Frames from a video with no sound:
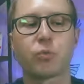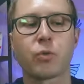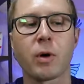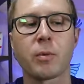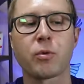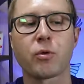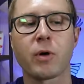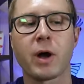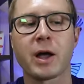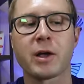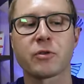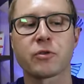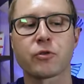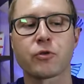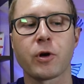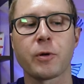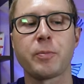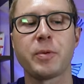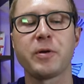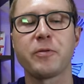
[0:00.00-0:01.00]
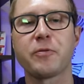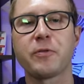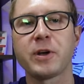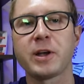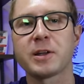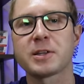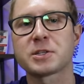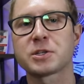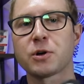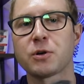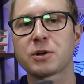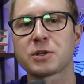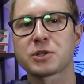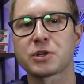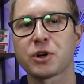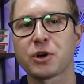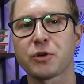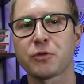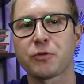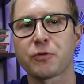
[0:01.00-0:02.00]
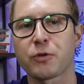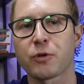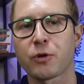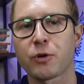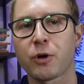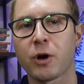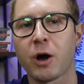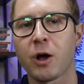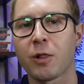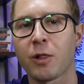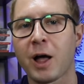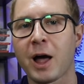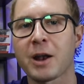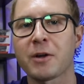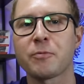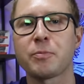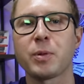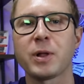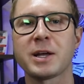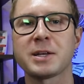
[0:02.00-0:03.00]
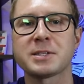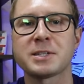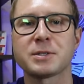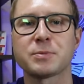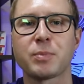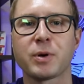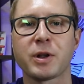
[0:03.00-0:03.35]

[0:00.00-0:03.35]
rubberized grippy feet, so it's good for a lot of places,